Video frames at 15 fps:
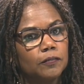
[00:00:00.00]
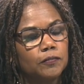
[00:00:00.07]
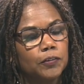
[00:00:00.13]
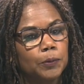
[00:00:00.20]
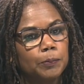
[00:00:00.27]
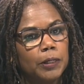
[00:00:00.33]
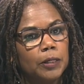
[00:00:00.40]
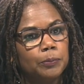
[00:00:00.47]

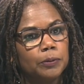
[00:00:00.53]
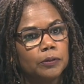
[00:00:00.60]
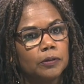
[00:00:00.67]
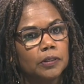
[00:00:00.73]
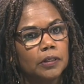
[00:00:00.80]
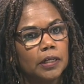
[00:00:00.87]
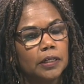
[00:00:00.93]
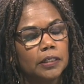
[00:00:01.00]
for
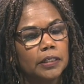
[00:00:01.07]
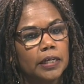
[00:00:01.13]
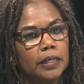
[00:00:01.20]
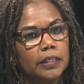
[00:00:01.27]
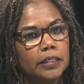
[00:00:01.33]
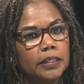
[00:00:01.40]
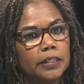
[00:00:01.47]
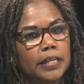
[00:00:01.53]
people,
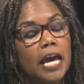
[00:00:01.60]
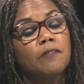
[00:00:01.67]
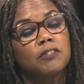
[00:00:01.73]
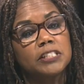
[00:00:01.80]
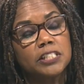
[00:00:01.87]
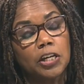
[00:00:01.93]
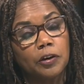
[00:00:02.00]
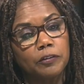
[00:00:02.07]
an
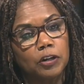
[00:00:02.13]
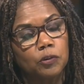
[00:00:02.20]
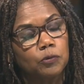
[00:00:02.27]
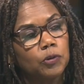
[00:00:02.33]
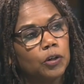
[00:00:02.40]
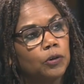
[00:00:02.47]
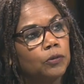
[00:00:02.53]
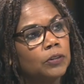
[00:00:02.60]
adversarial
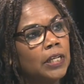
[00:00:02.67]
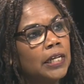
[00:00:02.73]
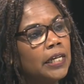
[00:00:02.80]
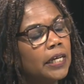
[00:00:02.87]
role